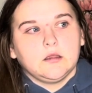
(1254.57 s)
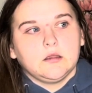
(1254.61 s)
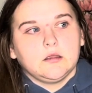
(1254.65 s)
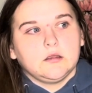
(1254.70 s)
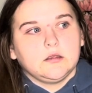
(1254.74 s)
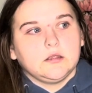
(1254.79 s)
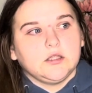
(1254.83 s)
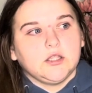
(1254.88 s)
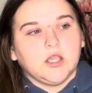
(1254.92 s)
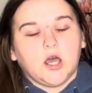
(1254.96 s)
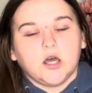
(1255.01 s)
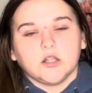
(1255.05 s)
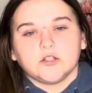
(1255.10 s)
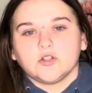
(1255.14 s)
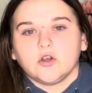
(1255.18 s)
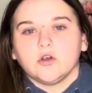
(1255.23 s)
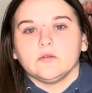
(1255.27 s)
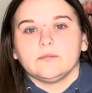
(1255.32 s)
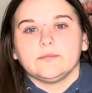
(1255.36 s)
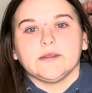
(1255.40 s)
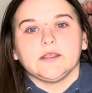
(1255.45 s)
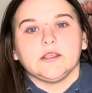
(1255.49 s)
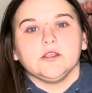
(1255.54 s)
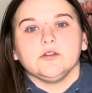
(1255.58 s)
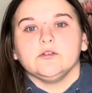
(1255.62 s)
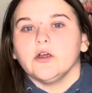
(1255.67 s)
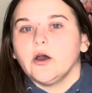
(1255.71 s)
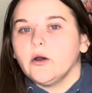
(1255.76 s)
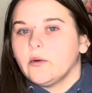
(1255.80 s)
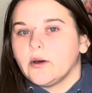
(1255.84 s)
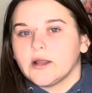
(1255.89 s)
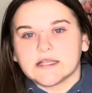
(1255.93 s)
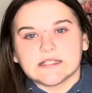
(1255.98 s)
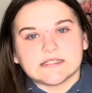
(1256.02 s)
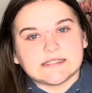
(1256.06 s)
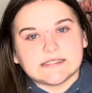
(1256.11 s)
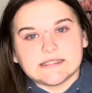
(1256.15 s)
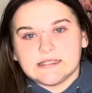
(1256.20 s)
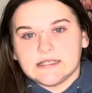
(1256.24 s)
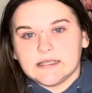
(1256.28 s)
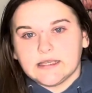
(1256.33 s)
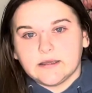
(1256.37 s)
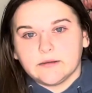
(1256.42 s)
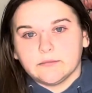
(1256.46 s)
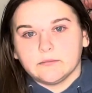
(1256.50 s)
Y'all told me you don't want to see
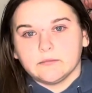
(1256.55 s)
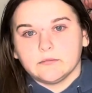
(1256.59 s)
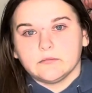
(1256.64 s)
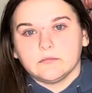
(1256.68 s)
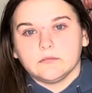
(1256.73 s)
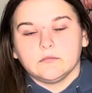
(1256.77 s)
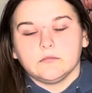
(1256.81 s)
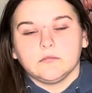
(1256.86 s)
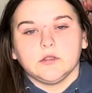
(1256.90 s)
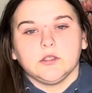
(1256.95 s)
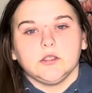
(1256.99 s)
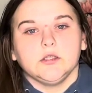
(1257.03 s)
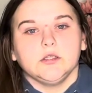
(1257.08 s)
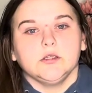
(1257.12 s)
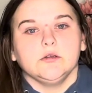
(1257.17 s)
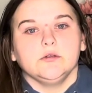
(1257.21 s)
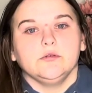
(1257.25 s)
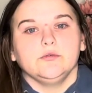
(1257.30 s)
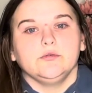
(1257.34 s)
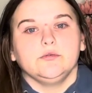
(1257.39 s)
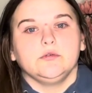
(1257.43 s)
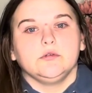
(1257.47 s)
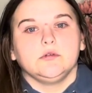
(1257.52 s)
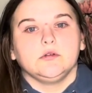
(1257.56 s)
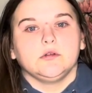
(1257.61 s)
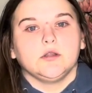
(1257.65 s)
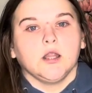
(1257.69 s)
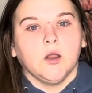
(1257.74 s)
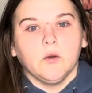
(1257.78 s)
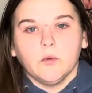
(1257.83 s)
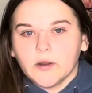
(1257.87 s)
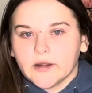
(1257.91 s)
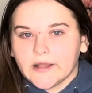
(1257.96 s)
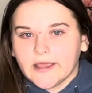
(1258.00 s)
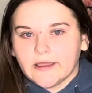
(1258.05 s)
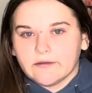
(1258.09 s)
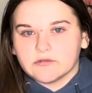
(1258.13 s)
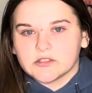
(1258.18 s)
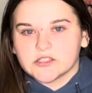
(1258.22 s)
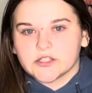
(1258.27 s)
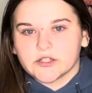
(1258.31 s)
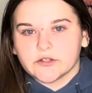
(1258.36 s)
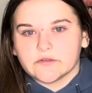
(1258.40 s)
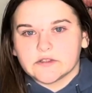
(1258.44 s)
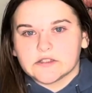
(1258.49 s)
him. You don't want to have a
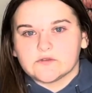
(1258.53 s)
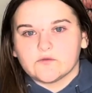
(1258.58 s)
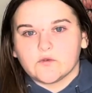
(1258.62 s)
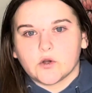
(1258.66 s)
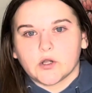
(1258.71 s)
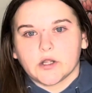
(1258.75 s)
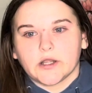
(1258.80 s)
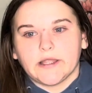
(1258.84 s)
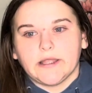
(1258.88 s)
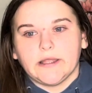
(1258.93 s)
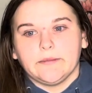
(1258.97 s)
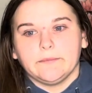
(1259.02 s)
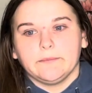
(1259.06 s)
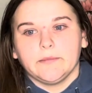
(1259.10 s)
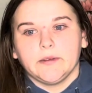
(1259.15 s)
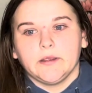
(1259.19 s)
service for him.